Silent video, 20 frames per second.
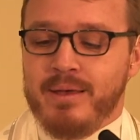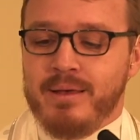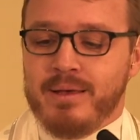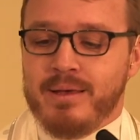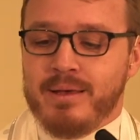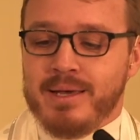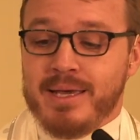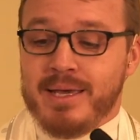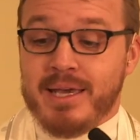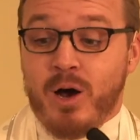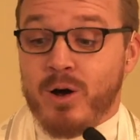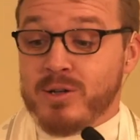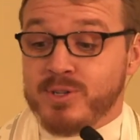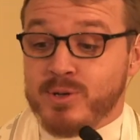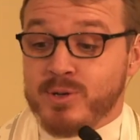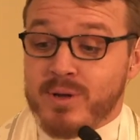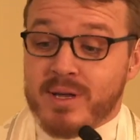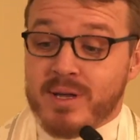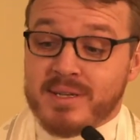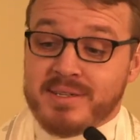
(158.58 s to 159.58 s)
He also
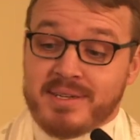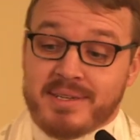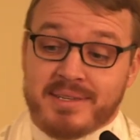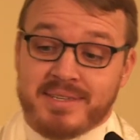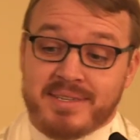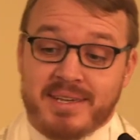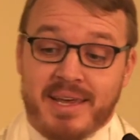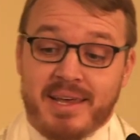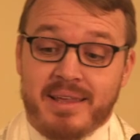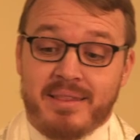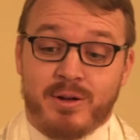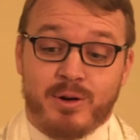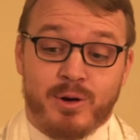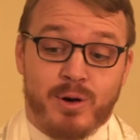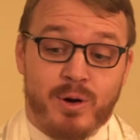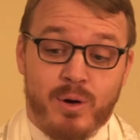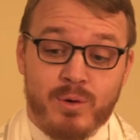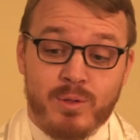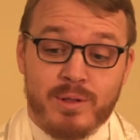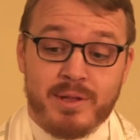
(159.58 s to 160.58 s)
doesn't say there are
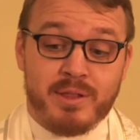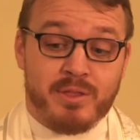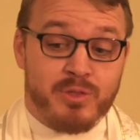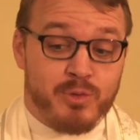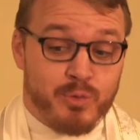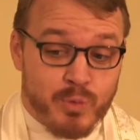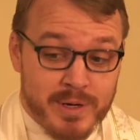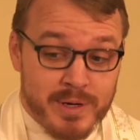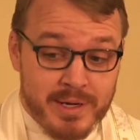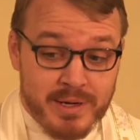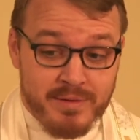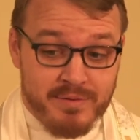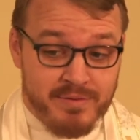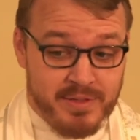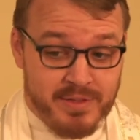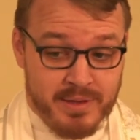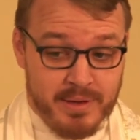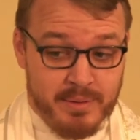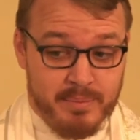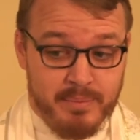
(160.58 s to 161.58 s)
only 3 of
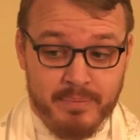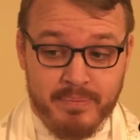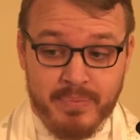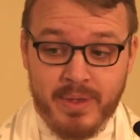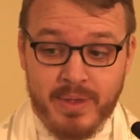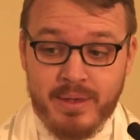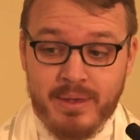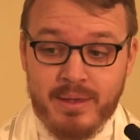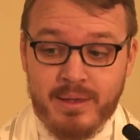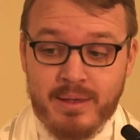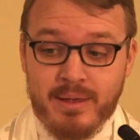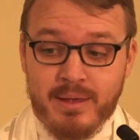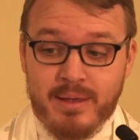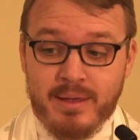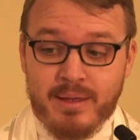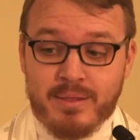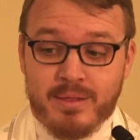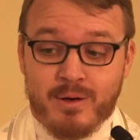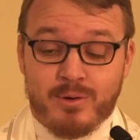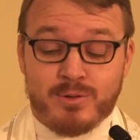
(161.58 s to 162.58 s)
them,
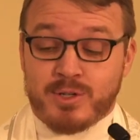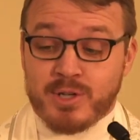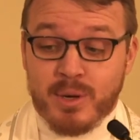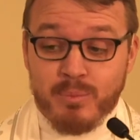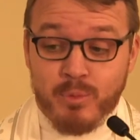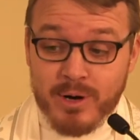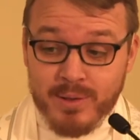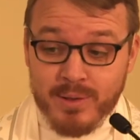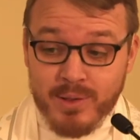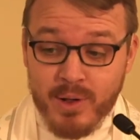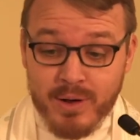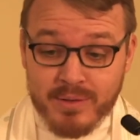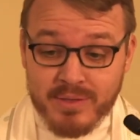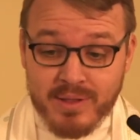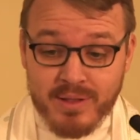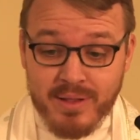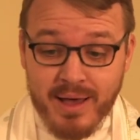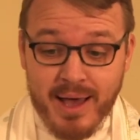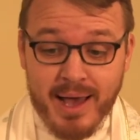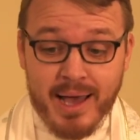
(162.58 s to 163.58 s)
though somewhere along the
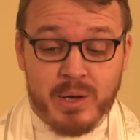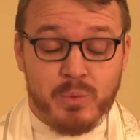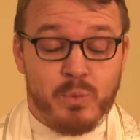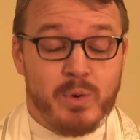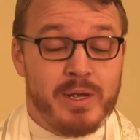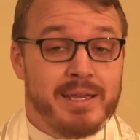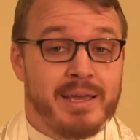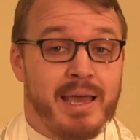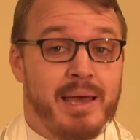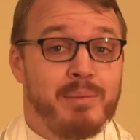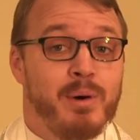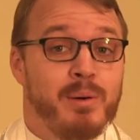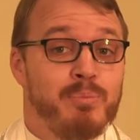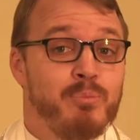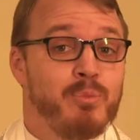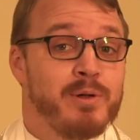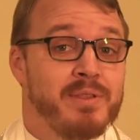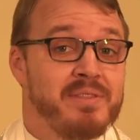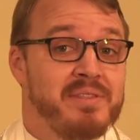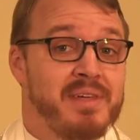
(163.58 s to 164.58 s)
line we came up
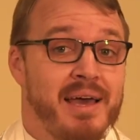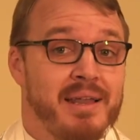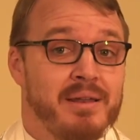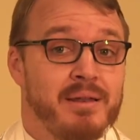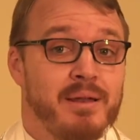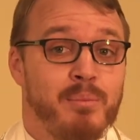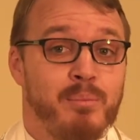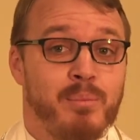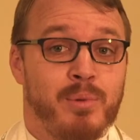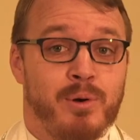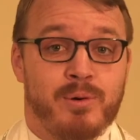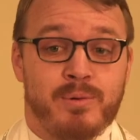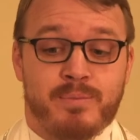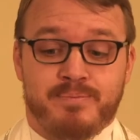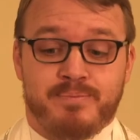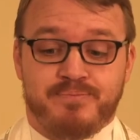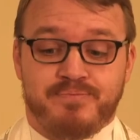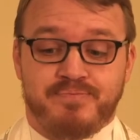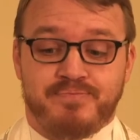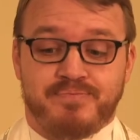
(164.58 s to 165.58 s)
with that number.
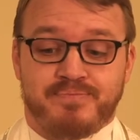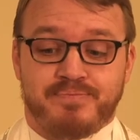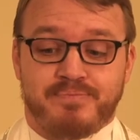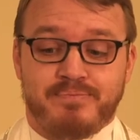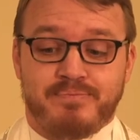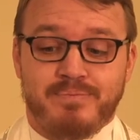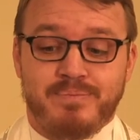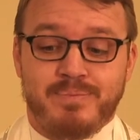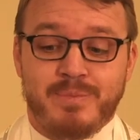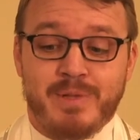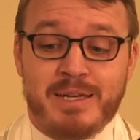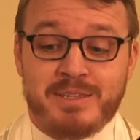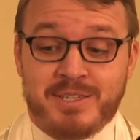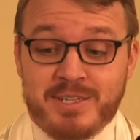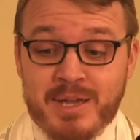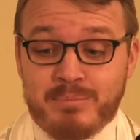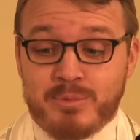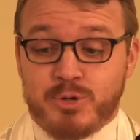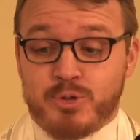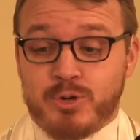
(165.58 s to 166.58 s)

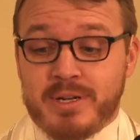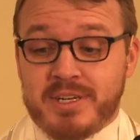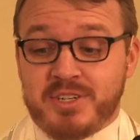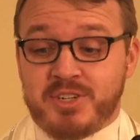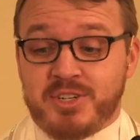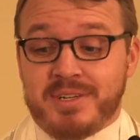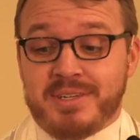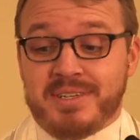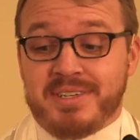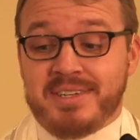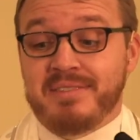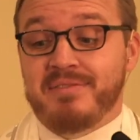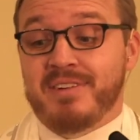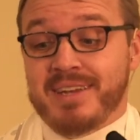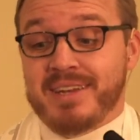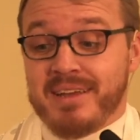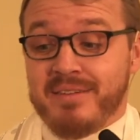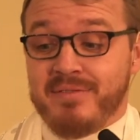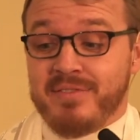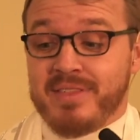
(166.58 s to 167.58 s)
Some traditions even
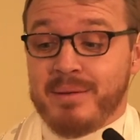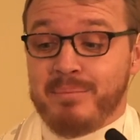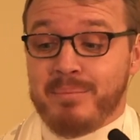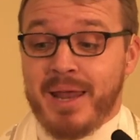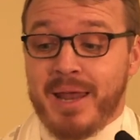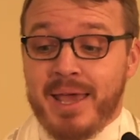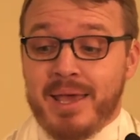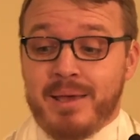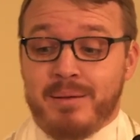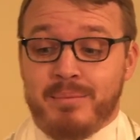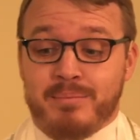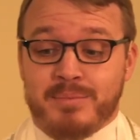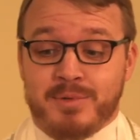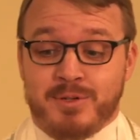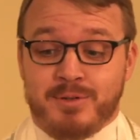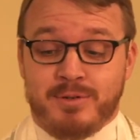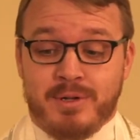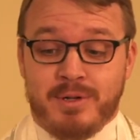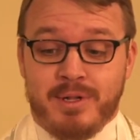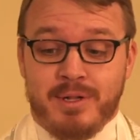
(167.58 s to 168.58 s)
give them
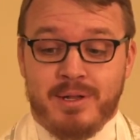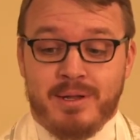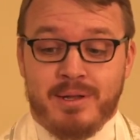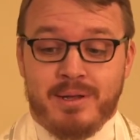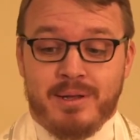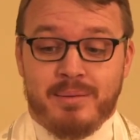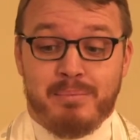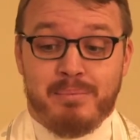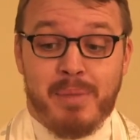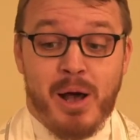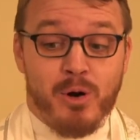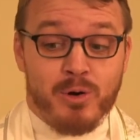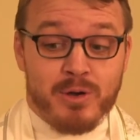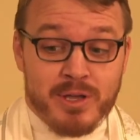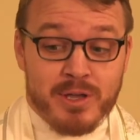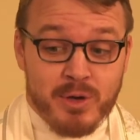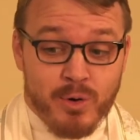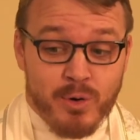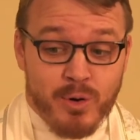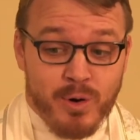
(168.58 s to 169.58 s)
names,
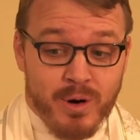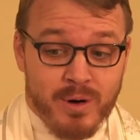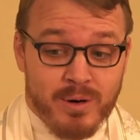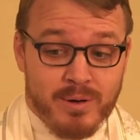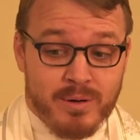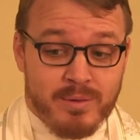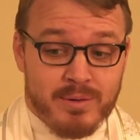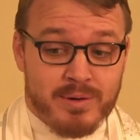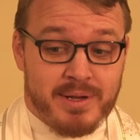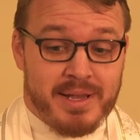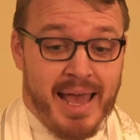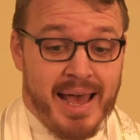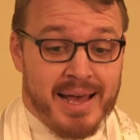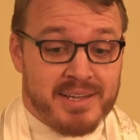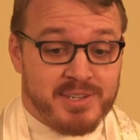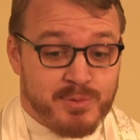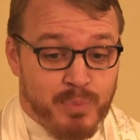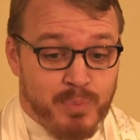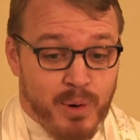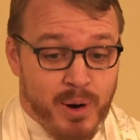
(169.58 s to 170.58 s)
Melchior,
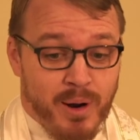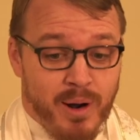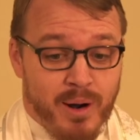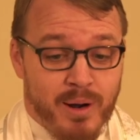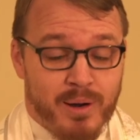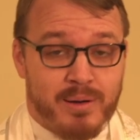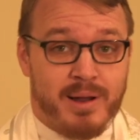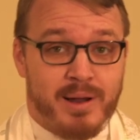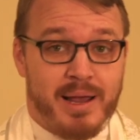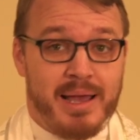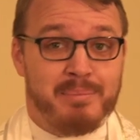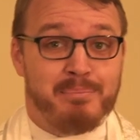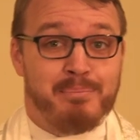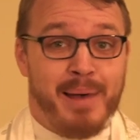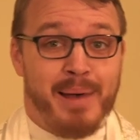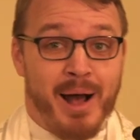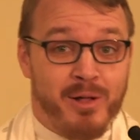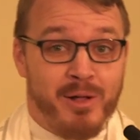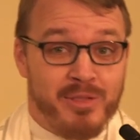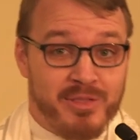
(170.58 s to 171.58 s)
Gaspar, and
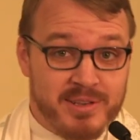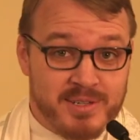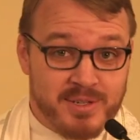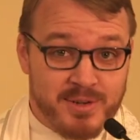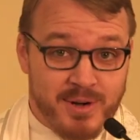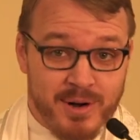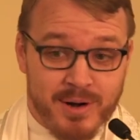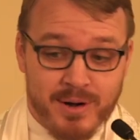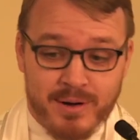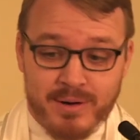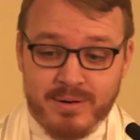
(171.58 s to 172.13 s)
Balthazar,